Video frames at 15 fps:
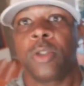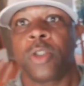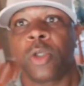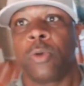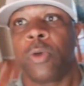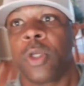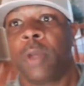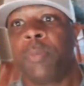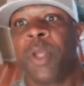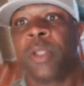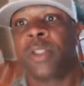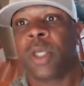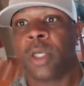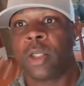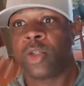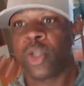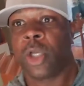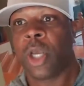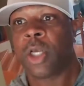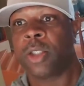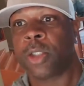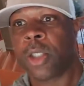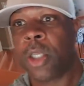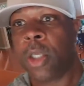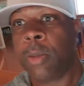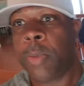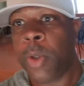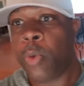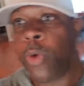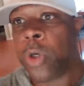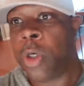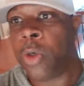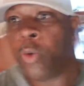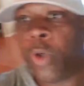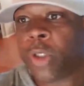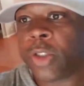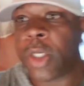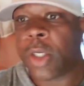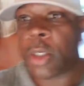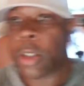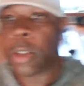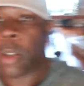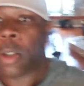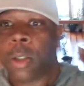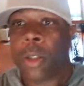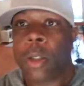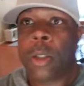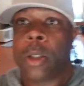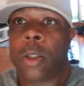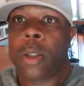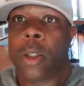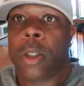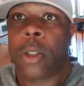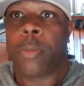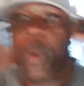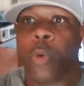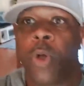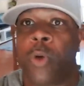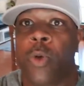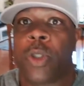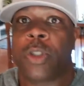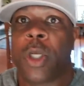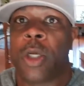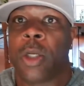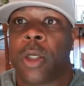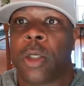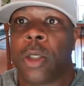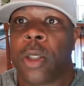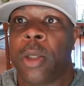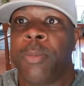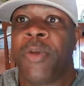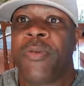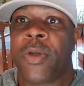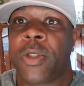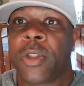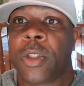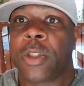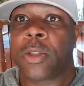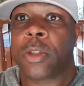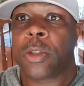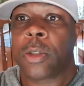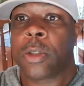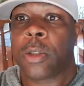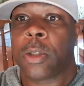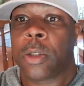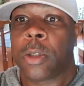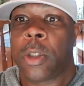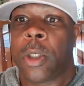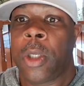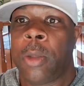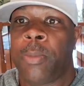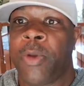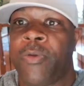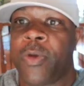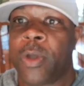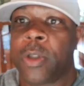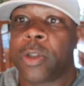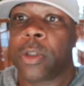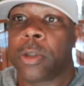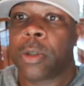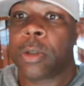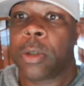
So give me a second, you guys. Give me one quick second. Give me one quick second. Let me fix this. Let me fix it.